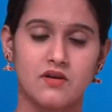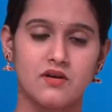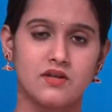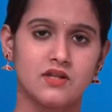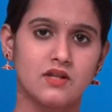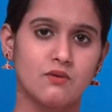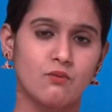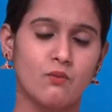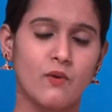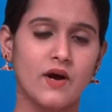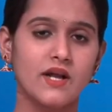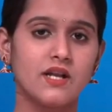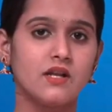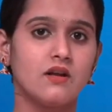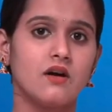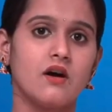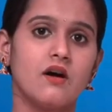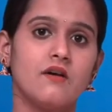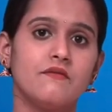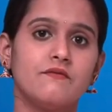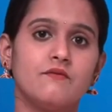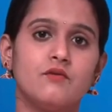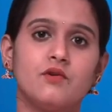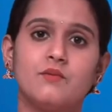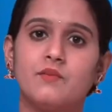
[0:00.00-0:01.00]
The one
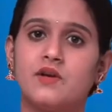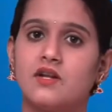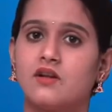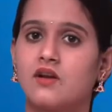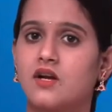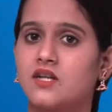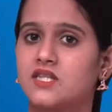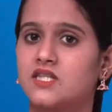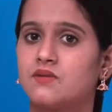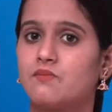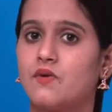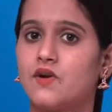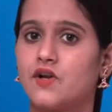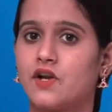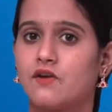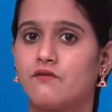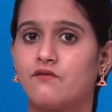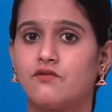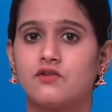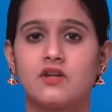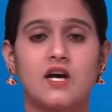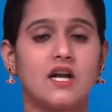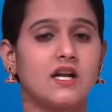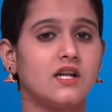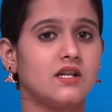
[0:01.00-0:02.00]
half would be not symmetric
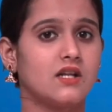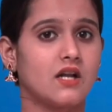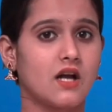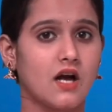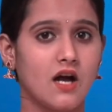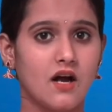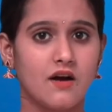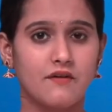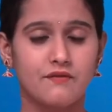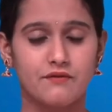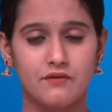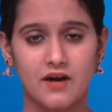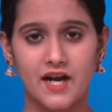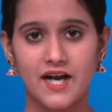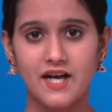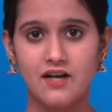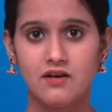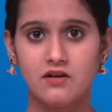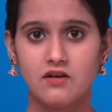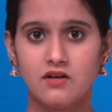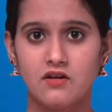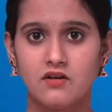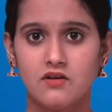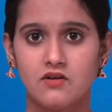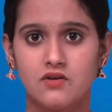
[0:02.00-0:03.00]
for the another half, right?